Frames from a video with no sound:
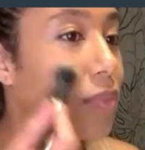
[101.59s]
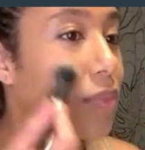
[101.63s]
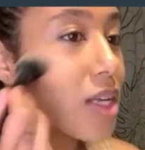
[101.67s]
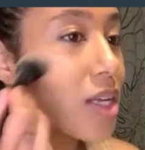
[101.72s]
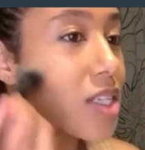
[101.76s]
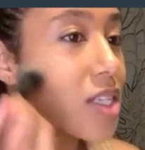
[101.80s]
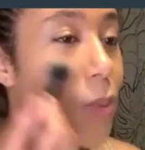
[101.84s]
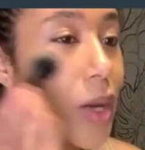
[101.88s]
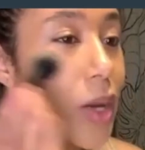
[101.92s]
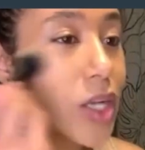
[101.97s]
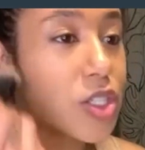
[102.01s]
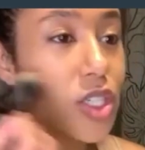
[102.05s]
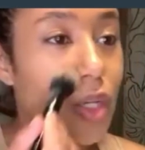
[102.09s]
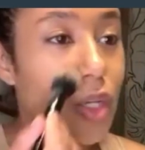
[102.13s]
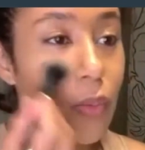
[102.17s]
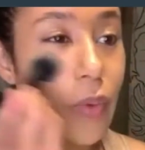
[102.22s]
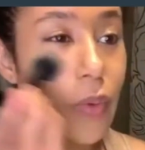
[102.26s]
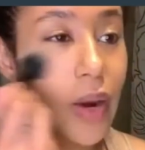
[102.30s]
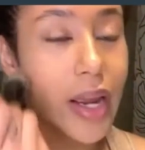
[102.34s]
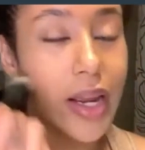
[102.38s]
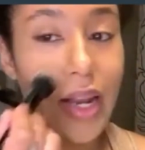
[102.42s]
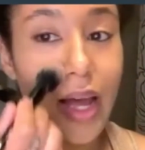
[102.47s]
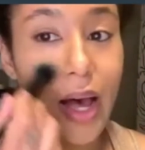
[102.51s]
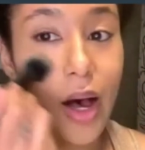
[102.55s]
Especially
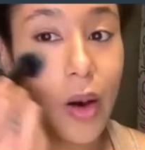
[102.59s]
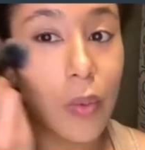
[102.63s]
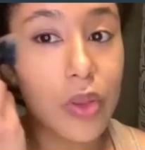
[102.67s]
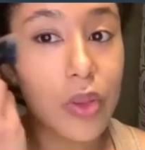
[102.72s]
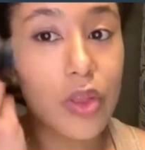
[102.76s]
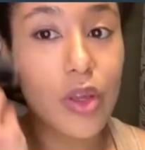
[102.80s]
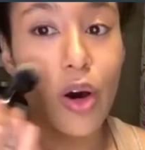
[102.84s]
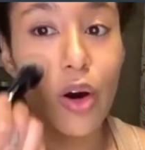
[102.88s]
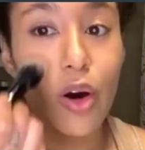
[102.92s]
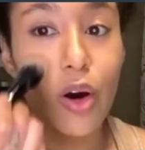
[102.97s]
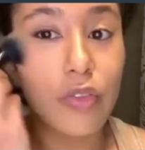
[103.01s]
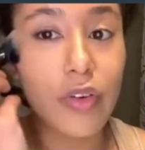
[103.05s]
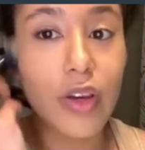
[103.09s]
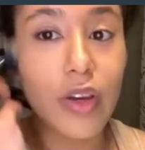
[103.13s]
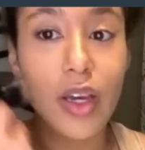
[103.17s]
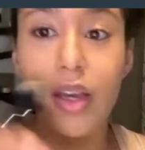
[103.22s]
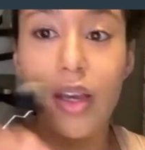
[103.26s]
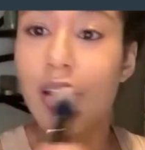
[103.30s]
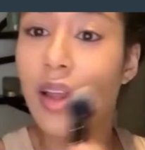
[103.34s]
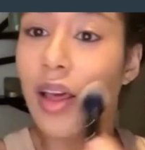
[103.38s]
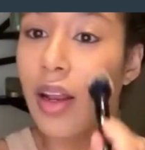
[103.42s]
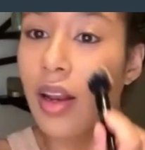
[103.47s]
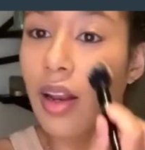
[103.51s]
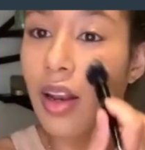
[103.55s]
right now with
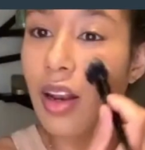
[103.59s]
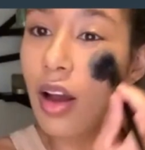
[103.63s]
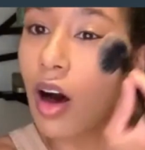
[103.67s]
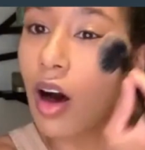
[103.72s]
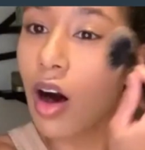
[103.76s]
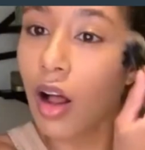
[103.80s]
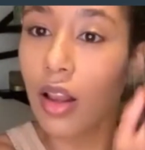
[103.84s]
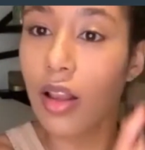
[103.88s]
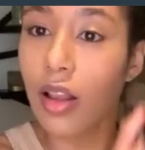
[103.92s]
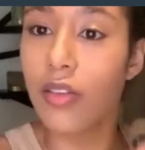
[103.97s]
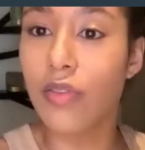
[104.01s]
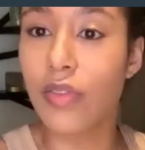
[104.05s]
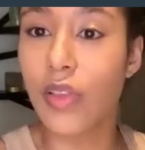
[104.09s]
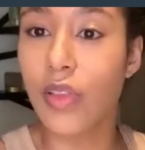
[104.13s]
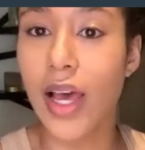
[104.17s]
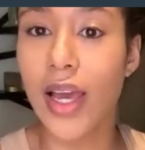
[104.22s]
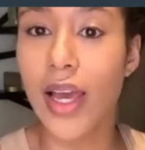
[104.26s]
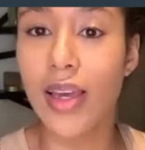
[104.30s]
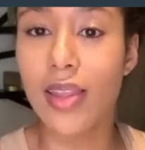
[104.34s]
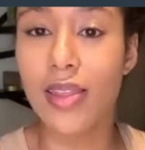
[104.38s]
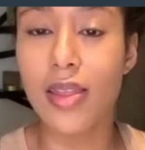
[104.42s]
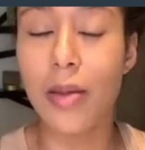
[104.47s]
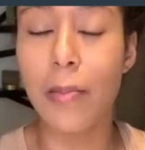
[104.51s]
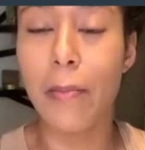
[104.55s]
COVID and all of
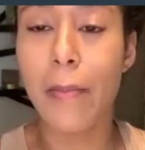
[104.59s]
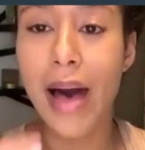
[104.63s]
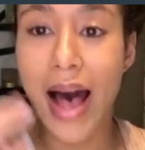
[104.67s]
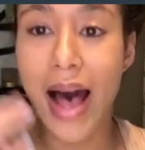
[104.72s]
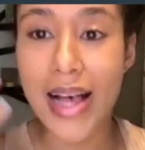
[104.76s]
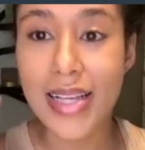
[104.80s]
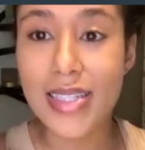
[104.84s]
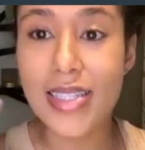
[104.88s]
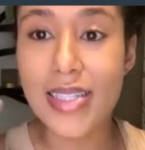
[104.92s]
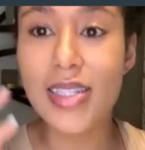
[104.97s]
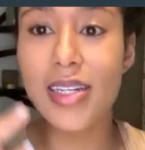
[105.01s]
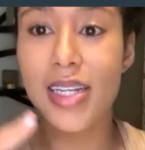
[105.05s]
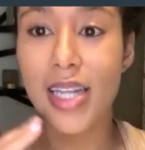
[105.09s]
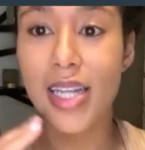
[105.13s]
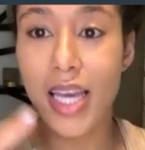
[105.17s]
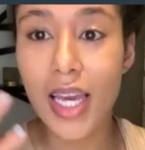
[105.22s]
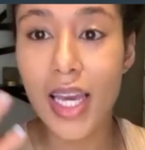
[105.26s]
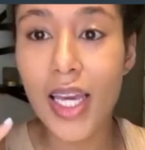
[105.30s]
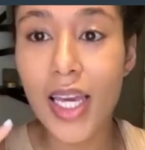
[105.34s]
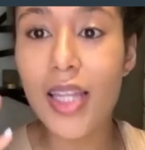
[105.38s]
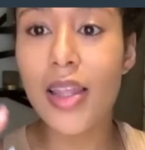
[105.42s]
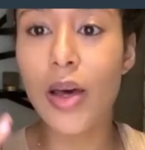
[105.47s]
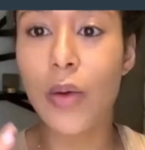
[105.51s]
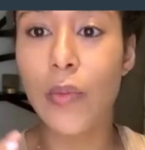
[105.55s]
like the
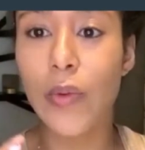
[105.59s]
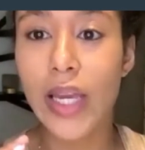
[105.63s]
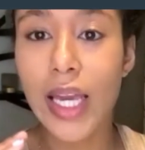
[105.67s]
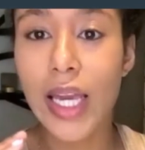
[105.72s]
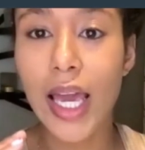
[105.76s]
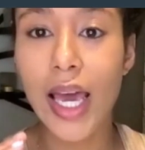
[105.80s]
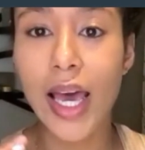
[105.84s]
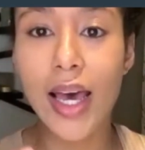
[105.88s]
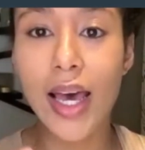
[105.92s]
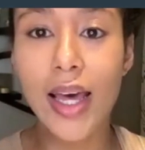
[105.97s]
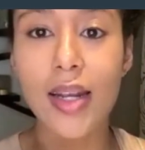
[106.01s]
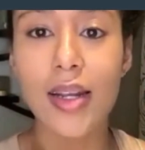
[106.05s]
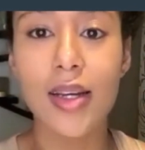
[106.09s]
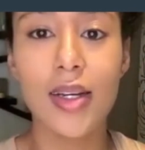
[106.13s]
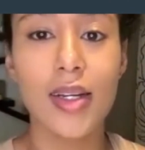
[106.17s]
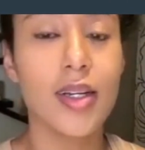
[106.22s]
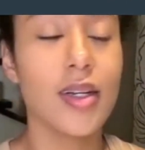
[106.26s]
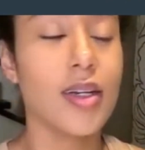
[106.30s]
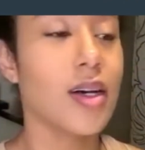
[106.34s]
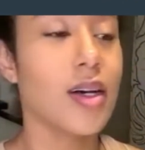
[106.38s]
maskne that we get